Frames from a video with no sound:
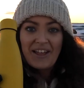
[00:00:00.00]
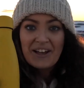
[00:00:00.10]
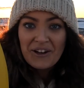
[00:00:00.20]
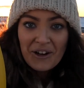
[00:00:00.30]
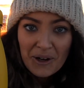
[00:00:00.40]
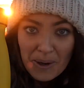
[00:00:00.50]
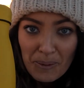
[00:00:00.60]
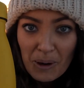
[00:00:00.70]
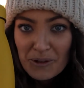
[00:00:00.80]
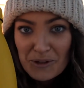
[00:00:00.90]
Thank God I
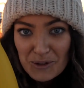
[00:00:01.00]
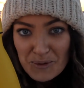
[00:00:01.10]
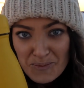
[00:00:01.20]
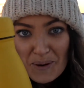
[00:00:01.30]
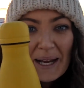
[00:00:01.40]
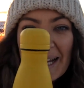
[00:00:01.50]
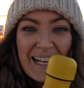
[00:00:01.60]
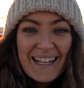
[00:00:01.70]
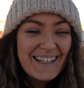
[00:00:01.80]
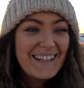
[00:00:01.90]
brought the soup.
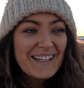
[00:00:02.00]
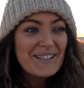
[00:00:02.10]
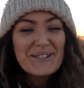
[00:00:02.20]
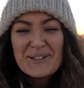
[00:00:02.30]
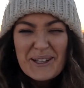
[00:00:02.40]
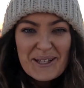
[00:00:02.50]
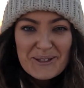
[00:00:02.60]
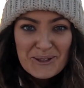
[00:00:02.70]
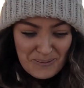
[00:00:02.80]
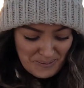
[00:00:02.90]
This will heat
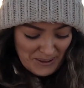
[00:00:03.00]
us up.